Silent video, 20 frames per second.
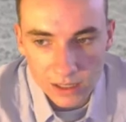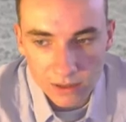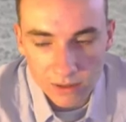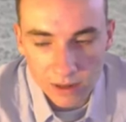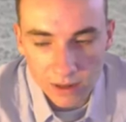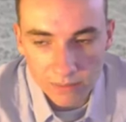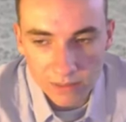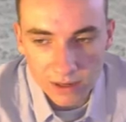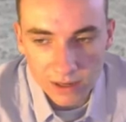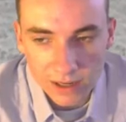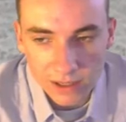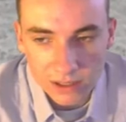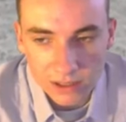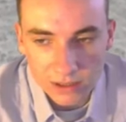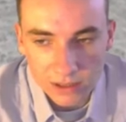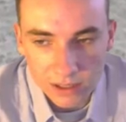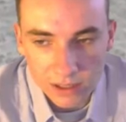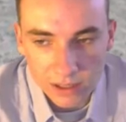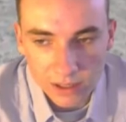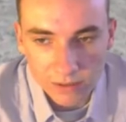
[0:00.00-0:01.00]
know, I'm gonna
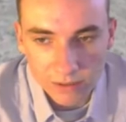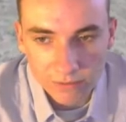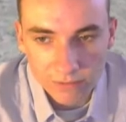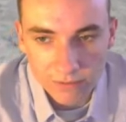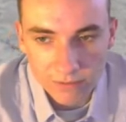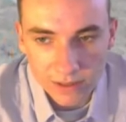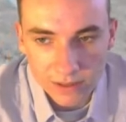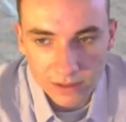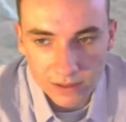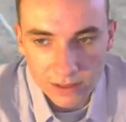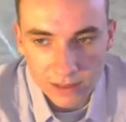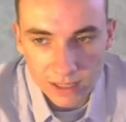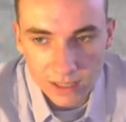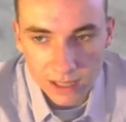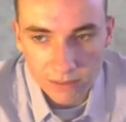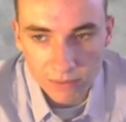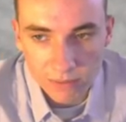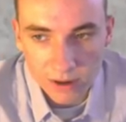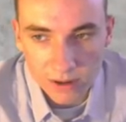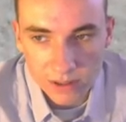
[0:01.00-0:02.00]
actually fix the
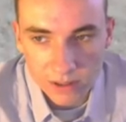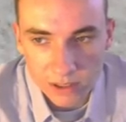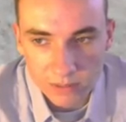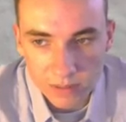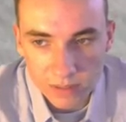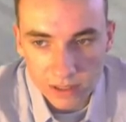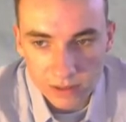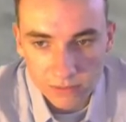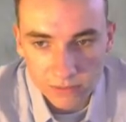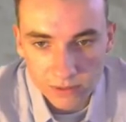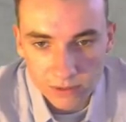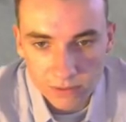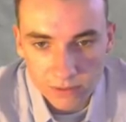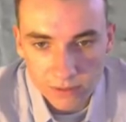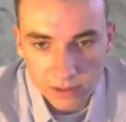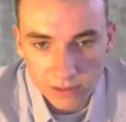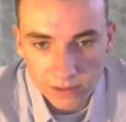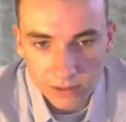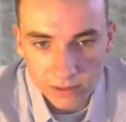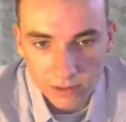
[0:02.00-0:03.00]
top part of this piece real
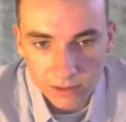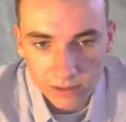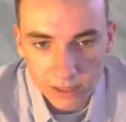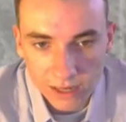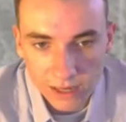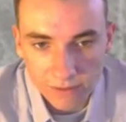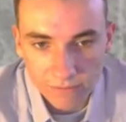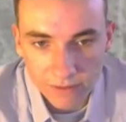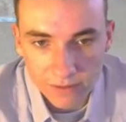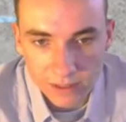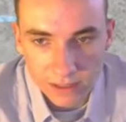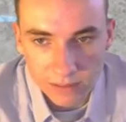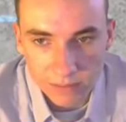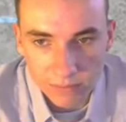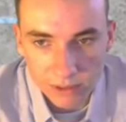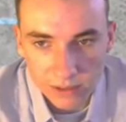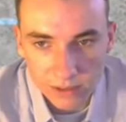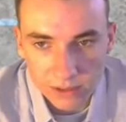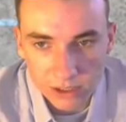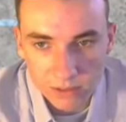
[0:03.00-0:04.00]
quick. Not fix it,
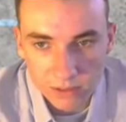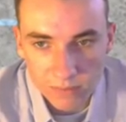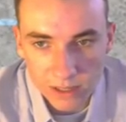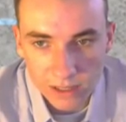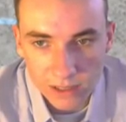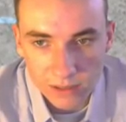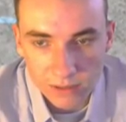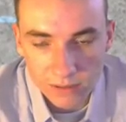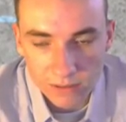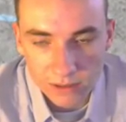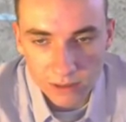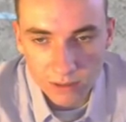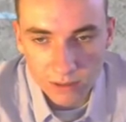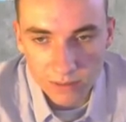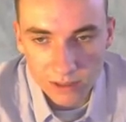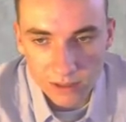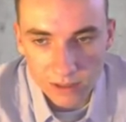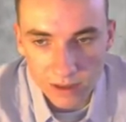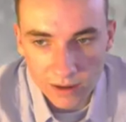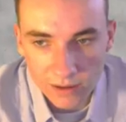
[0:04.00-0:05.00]
but just make it so it's a little
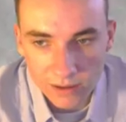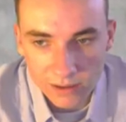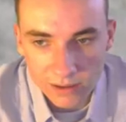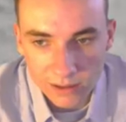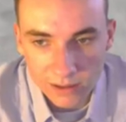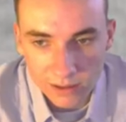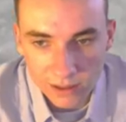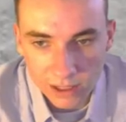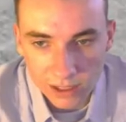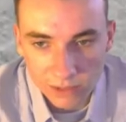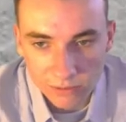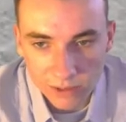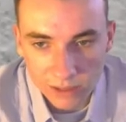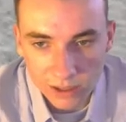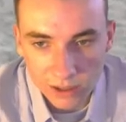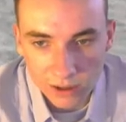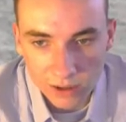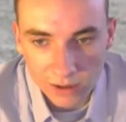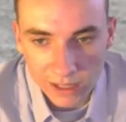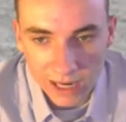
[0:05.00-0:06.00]
bit taller, because we're
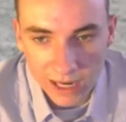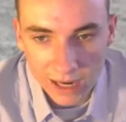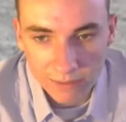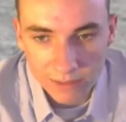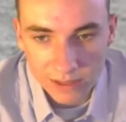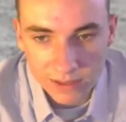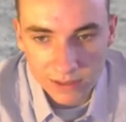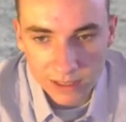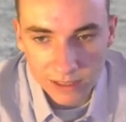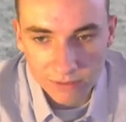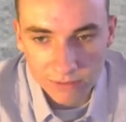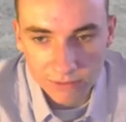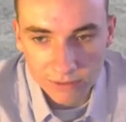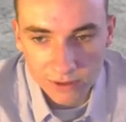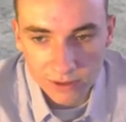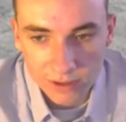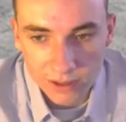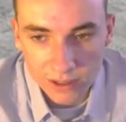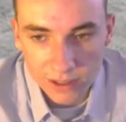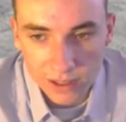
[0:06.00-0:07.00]
gonna compensate
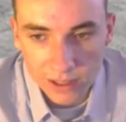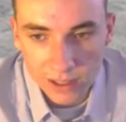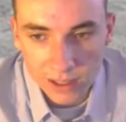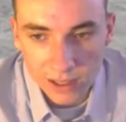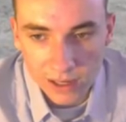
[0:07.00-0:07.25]
for